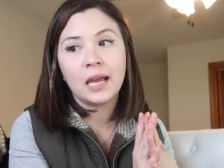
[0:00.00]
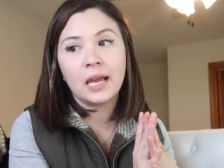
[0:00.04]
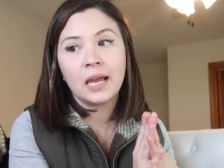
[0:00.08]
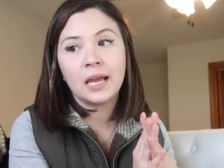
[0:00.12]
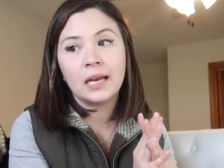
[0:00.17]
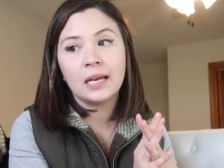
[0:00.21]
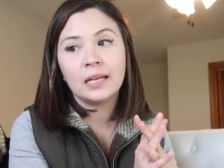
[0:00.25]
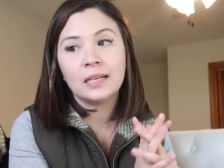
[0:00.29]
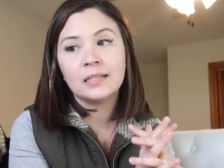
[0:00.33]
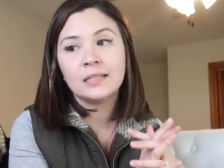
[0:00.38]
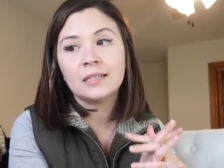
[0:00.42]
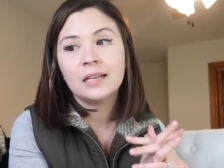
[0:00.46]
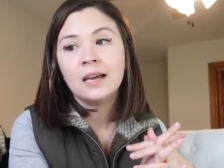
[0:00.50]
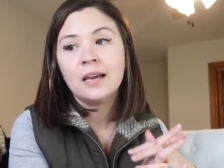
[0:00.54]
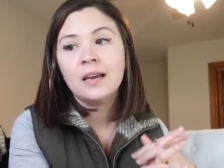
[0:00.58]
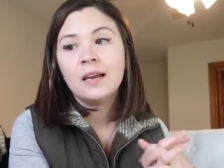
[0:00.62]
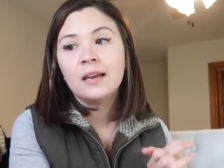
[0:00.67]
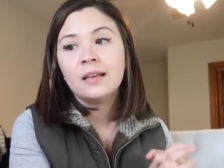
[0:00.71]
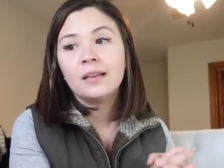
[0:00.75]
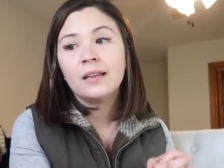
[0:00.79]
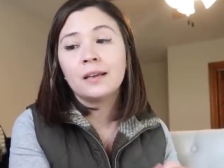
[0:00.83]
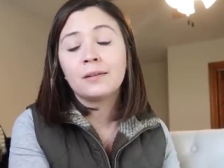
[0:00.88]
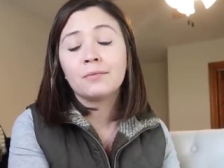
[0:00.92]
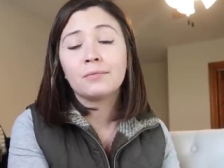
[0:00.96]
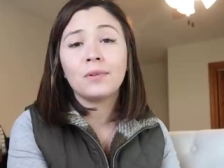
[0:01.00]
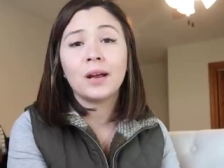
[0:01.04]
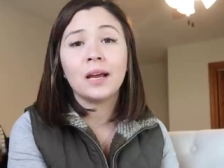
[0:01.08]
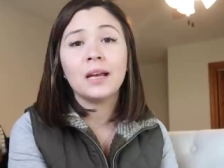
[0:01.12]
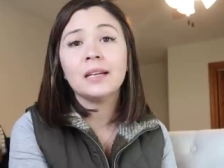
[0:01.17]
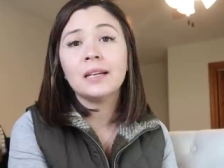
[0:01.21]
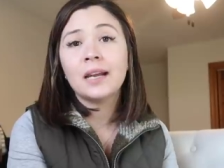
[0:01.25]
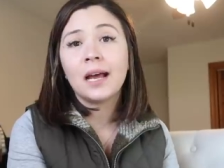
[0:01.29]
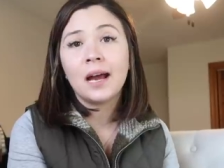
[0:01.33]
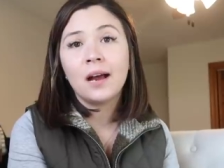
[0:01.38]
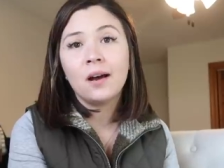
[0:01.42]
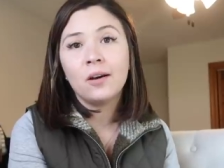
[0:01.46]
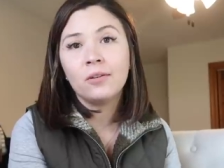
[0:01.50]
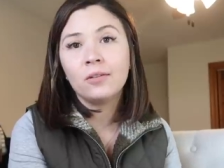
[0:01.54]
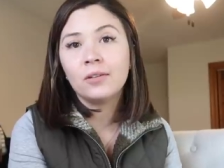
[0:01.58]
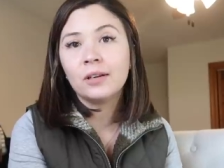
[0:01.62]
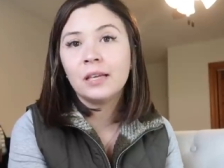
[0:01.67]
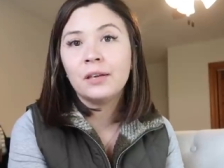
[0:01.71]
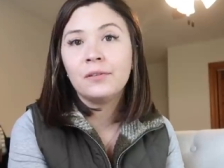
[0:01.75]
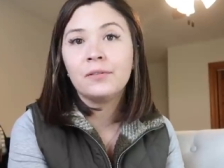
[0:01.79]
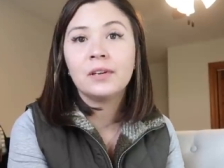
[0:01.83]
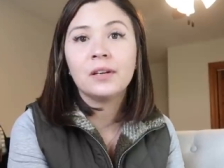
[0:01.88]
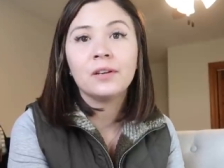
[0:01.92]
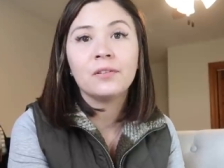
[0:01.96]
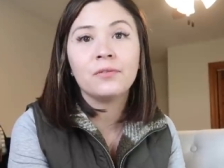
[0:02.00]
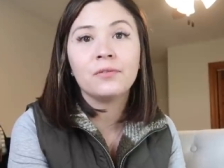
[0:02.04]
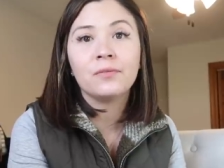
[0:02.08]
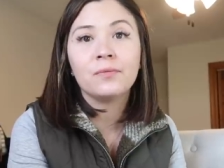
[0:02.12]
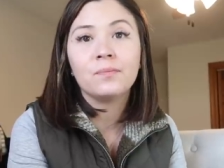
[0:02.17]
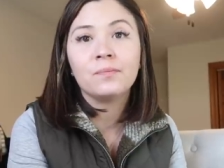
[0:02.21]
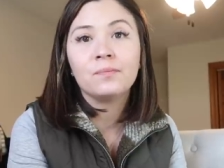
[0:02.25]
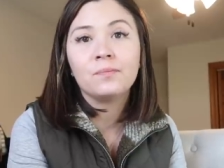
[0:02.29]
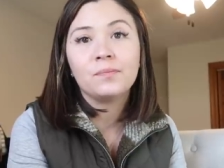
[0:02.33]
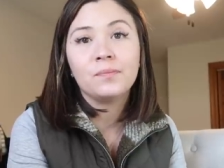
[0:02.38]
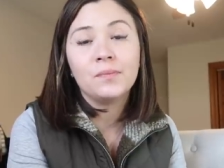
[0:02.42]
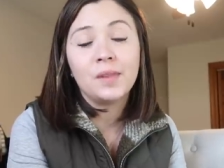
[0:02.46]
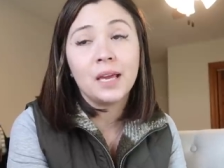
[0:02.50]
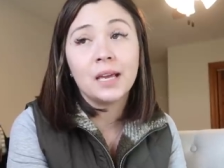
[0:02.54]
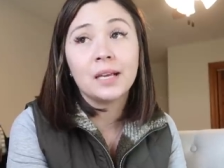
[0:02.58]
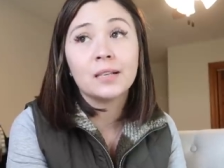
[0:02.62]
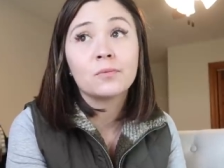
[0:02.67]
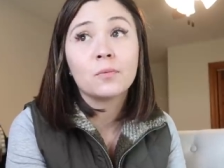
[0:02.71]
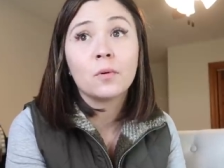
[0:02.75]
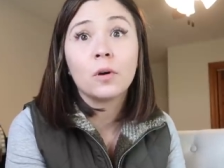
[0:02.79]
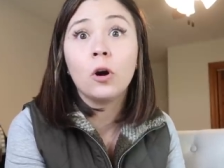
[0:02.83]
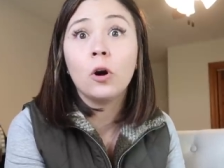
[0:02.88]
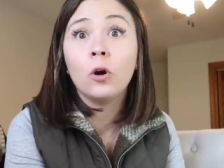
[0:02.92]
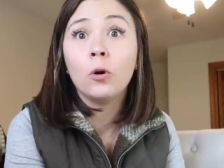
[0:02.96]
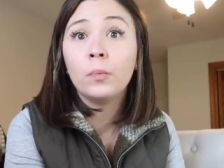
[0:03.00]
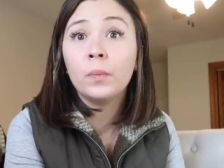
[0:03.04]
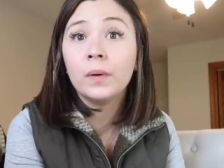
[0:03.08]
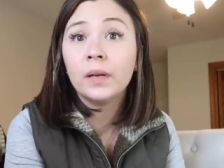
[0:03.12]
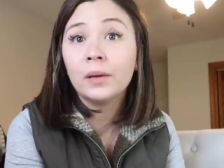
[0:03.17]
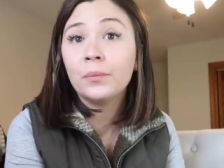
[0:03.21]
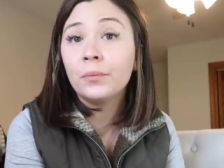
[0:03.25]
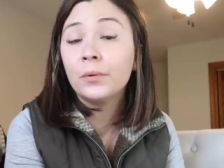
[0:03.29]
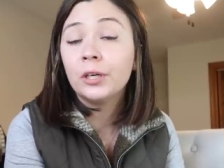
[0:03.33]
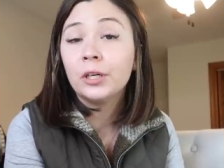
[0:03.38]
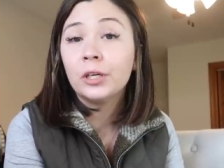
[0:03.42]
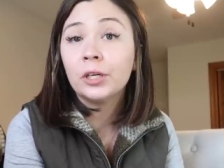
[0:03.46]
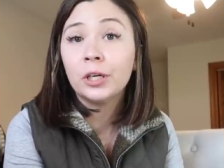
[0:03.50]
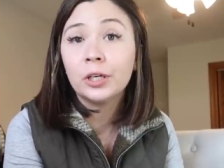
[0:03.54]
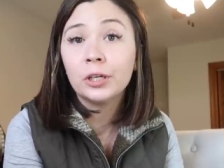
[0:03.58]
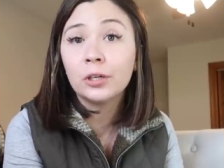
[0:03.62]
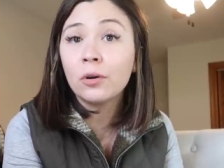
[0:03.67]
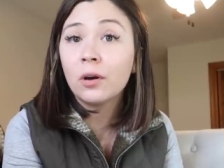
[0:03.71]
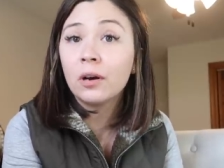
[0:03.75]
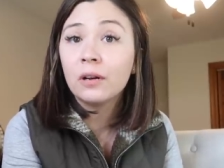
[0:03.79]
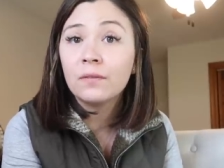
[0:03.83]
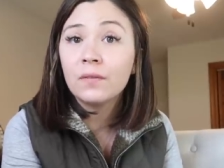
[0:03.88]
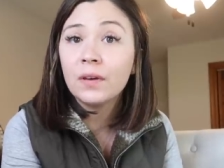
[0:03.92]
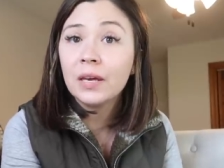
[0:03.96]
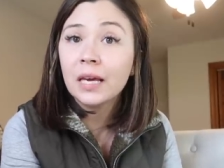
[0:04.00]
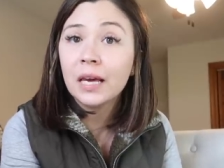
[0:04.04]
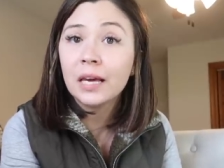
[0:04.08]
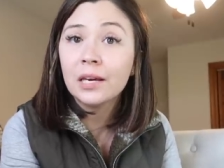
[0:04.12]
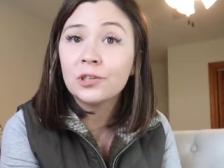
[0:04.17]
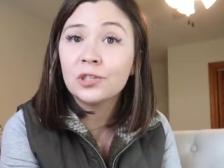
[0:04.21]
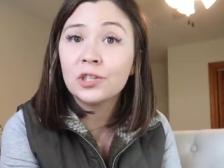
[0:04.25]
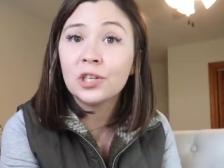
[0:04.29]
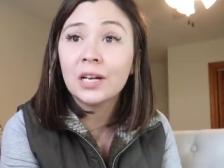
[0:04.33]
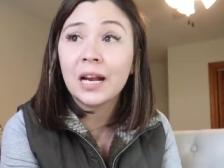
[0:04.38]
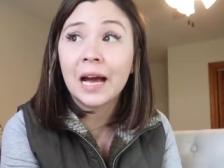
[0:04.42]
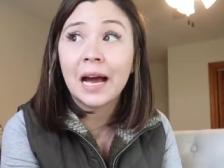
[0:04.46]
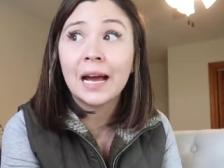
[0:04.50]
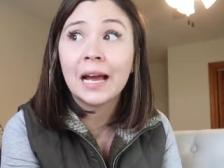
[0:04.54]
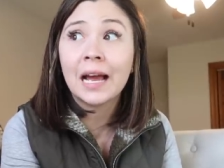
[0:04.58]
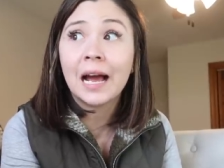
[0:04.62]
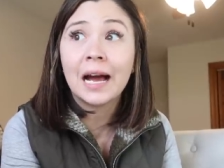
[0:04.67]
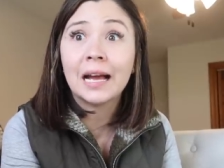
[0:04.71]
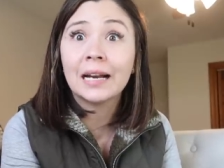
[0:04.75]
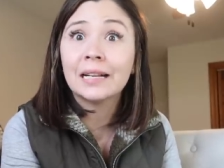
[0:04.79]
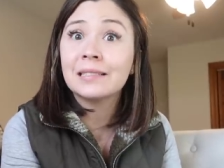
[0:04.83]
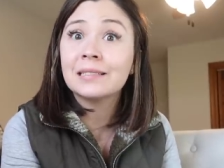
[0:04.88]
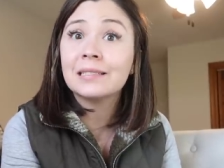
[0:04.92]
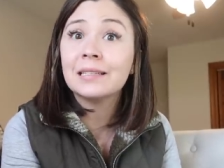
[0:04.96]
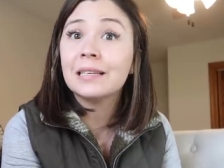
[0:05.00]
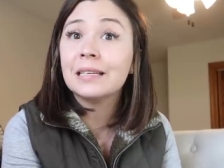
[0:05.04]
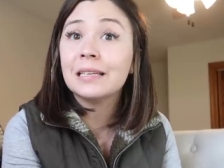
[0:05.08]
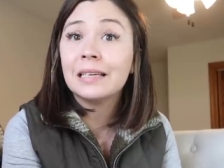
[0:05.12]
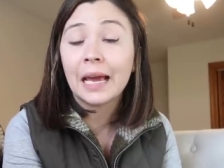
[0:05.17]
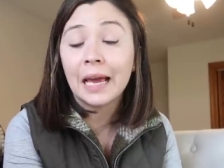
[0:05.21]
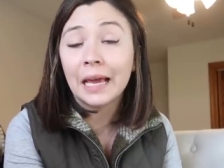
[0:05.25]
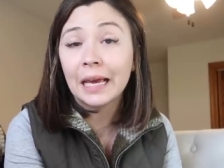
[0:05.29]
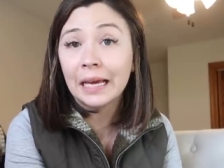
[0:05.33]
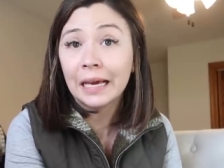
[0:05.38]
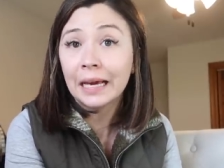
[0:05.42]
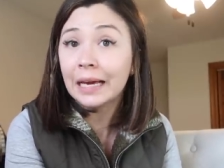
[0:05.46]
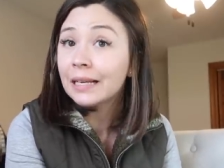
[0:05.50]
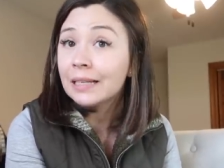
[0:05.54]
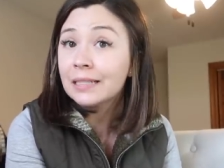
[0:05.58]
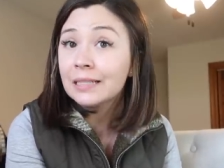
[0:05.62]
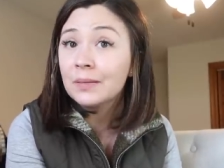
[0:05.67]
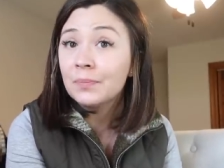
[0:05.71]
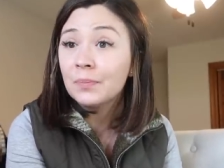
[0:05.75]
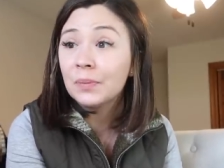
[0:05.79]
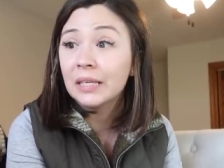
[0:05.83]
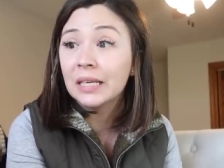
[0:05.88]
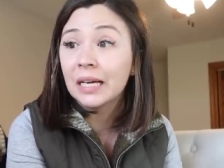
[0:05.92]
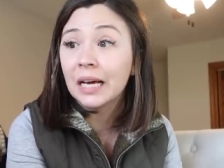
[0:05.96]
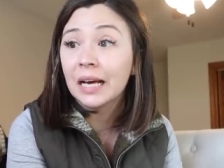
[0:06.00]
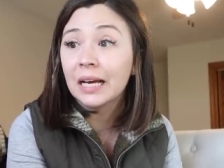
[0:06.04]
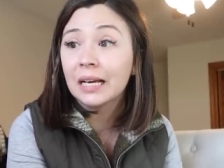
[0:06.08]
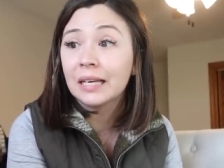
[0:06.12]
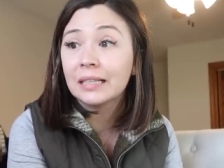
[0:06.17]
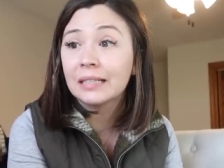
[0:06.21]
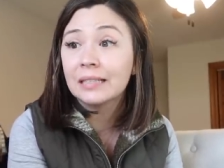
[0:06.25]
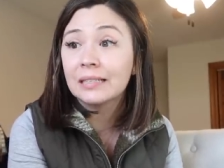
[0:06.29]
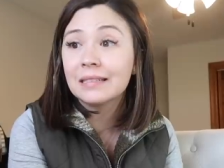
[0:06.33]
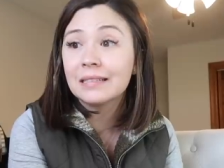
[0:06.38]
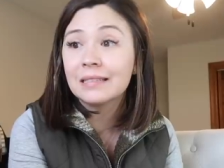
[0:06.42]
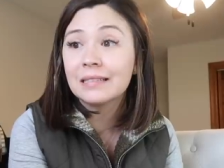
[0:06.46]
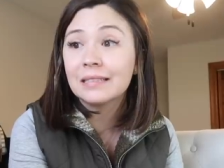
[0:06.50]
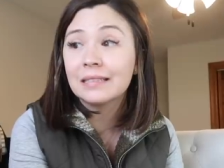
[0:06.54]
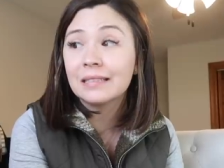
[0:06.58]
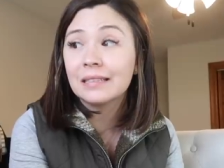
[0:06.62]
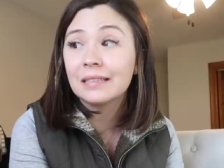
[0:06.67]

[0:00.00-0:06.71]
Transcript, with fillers: And like right now, even if things were open and we could go on vacation, I honestly can't because